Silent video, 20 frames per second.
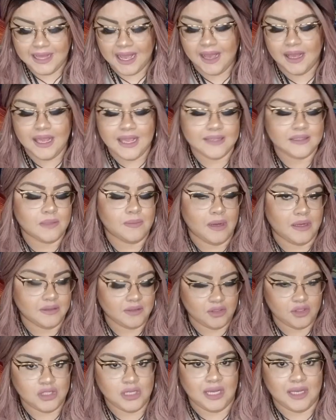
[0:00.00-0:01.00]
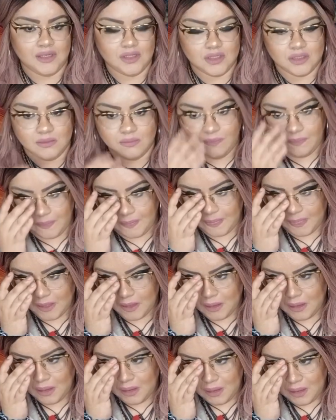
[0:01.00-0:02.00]
that is about to change
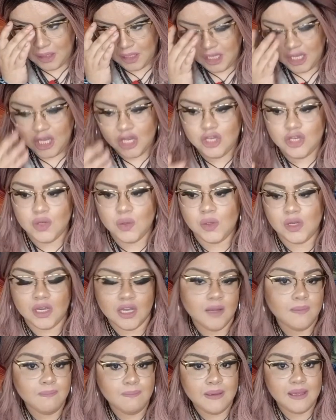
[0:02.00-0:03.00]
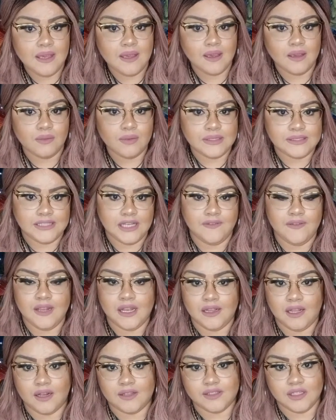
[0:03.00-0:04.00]
you could be receiving
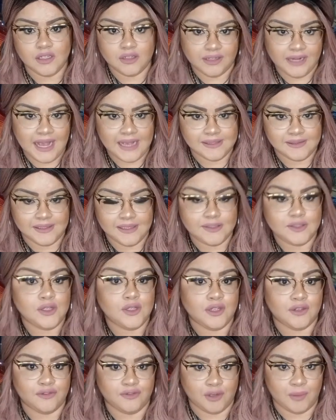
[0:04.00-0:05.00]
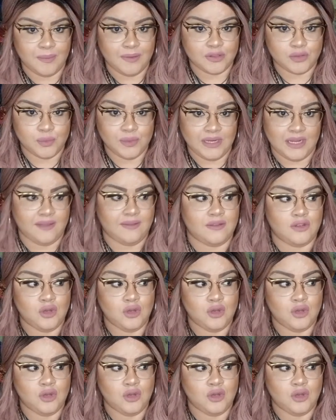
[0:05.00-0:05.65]
a lot of synchronicities to confirm this reading.